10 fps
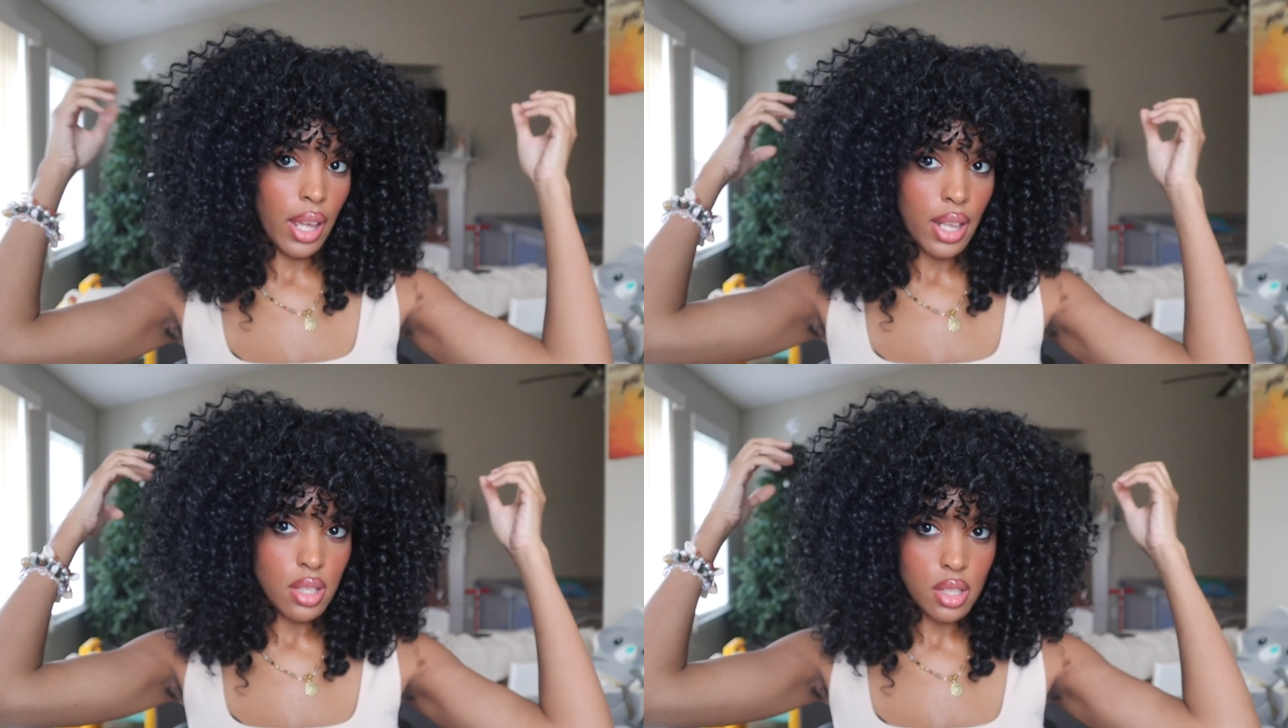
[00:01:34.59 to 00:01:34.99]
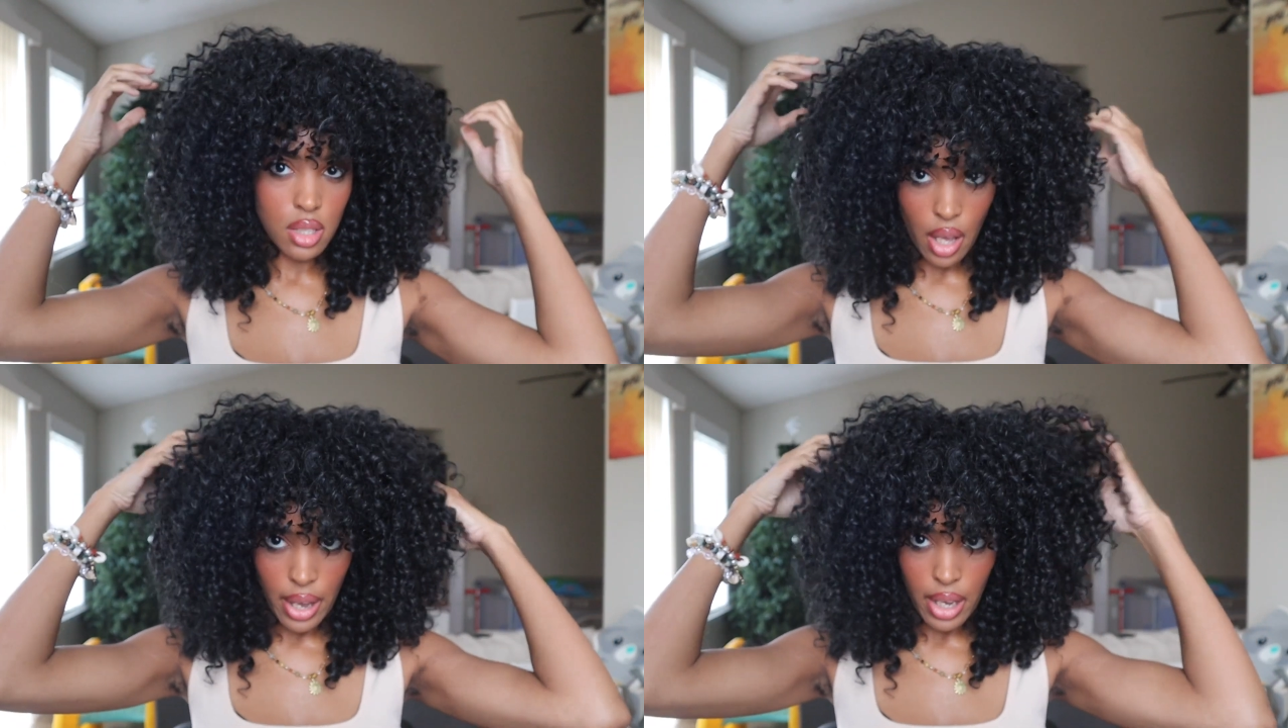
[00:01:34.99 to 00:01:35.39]

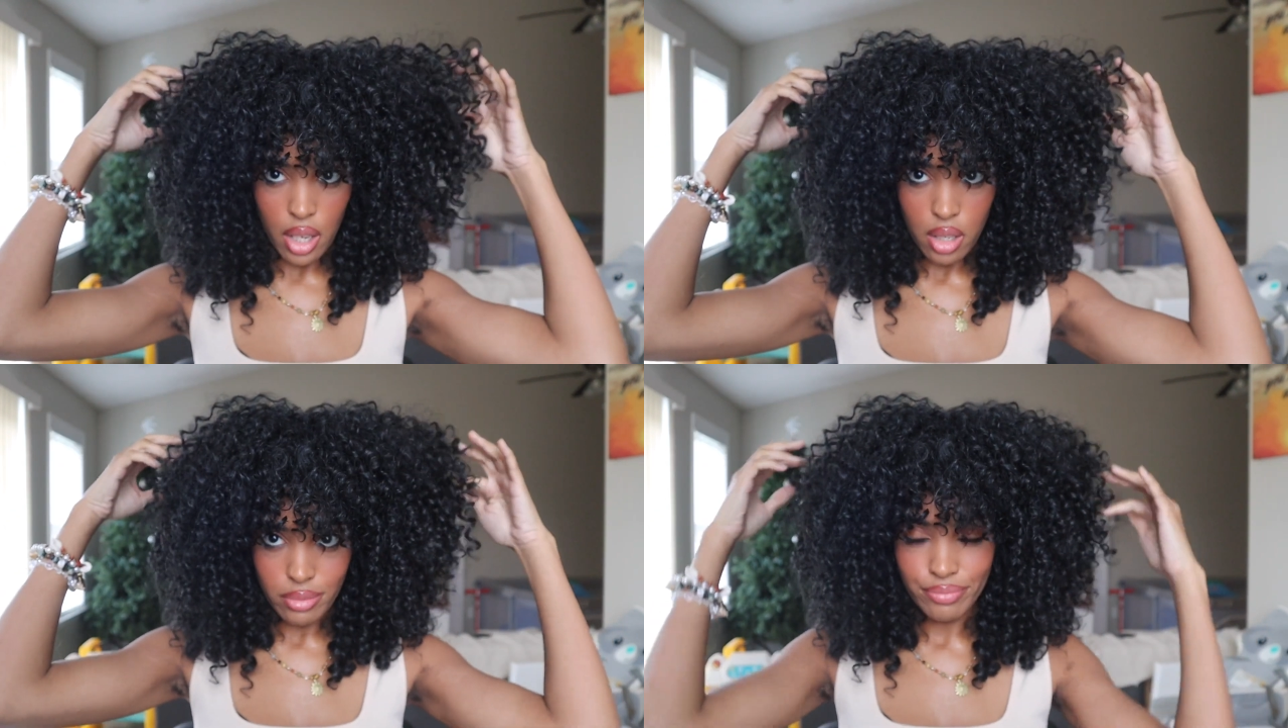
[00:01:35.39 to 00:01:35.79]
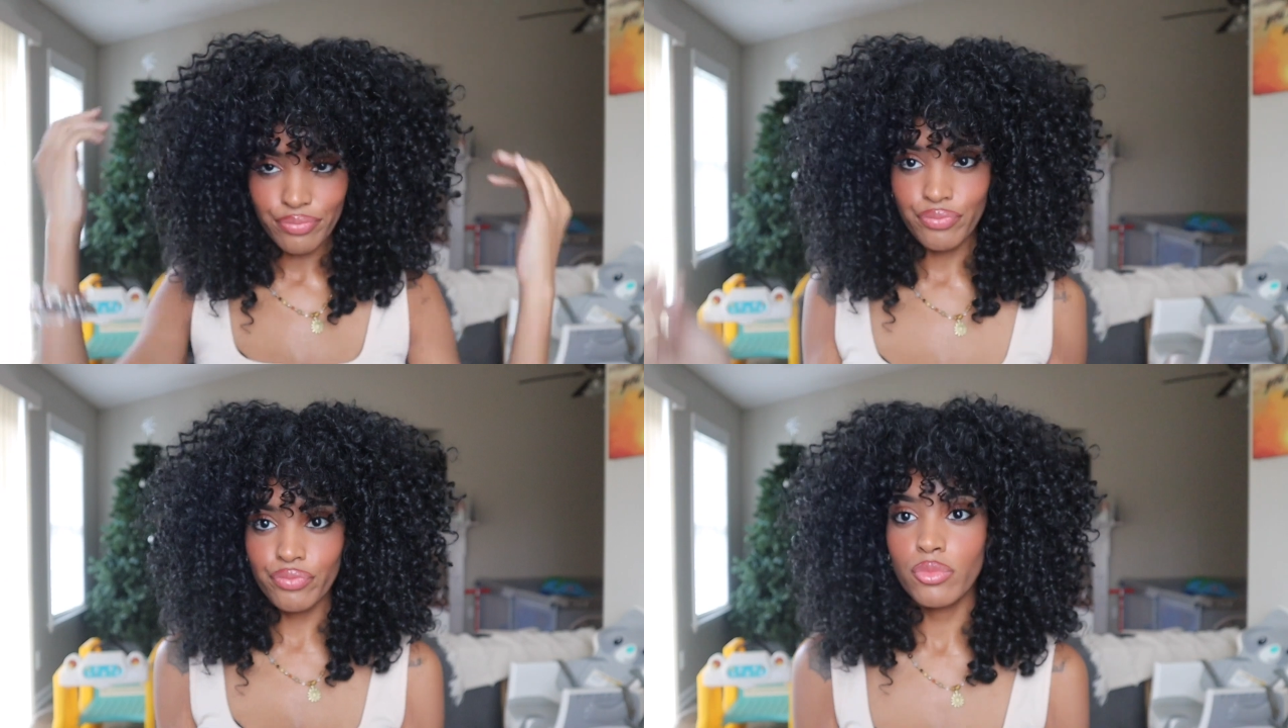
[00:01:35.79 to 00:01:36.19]
it's like,
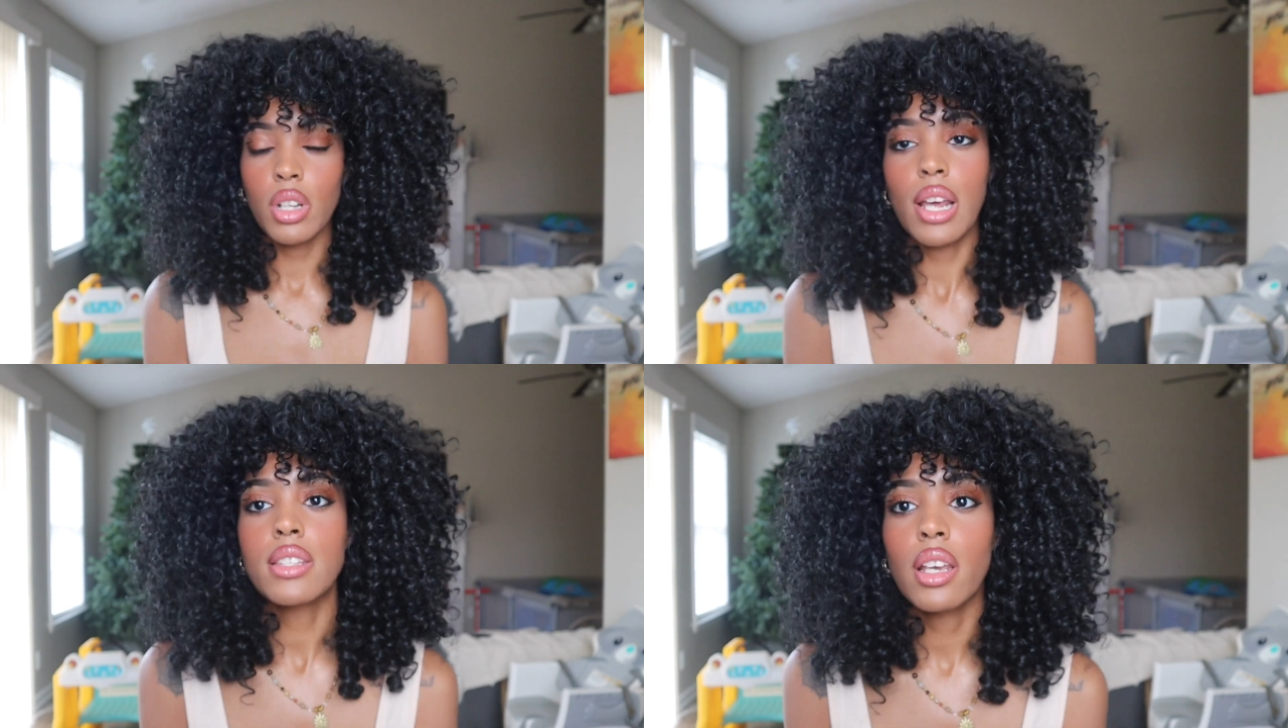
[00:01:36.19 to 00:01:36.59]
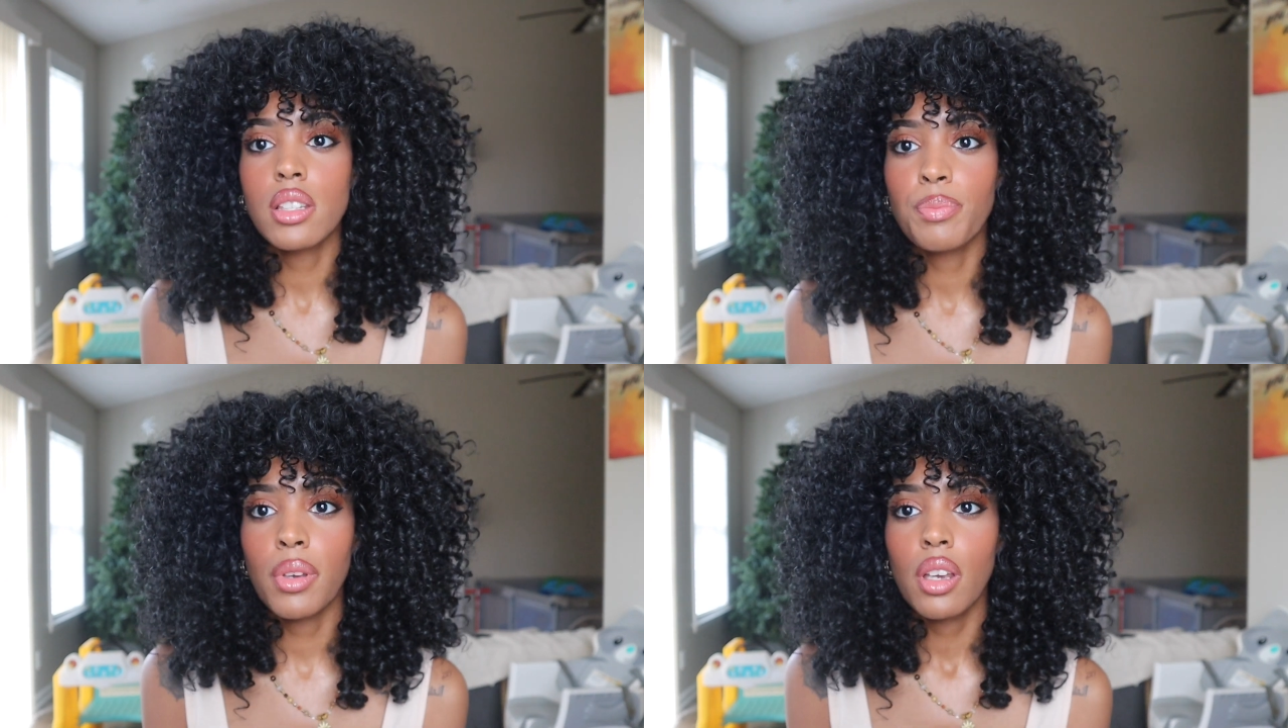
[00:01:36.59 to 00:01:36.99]
would I say
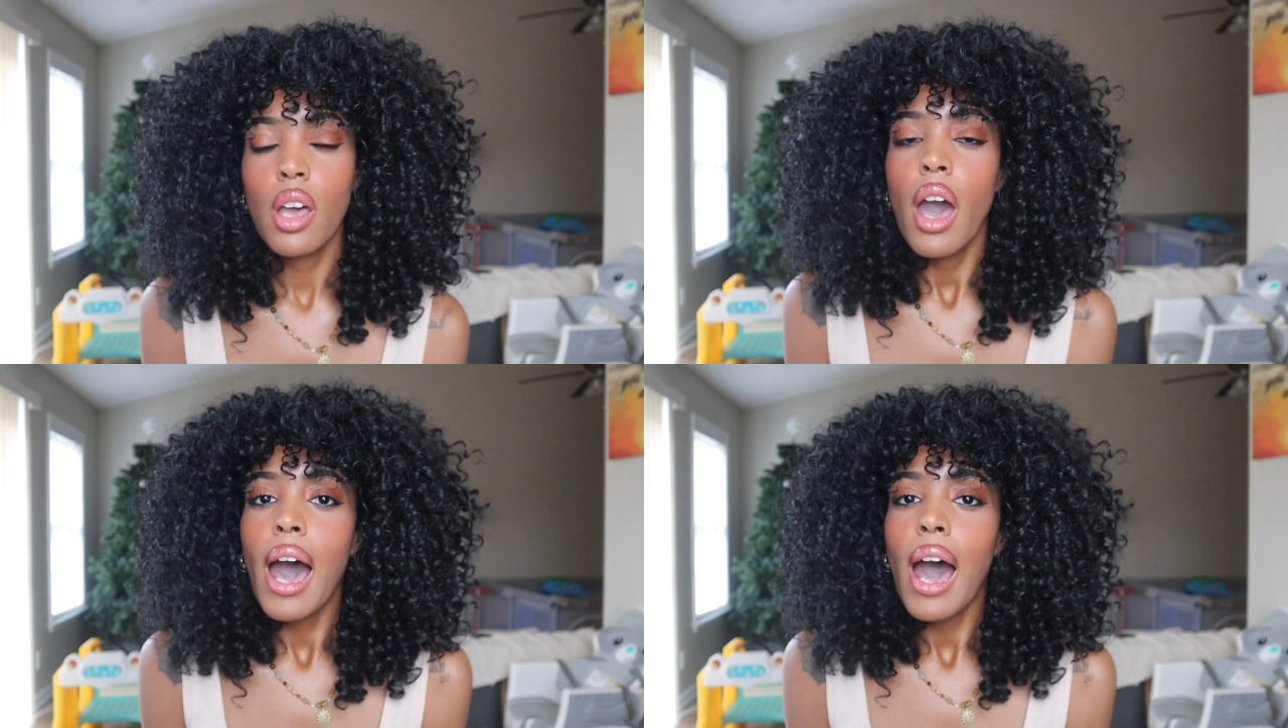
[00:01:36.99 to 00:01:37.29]
it's big?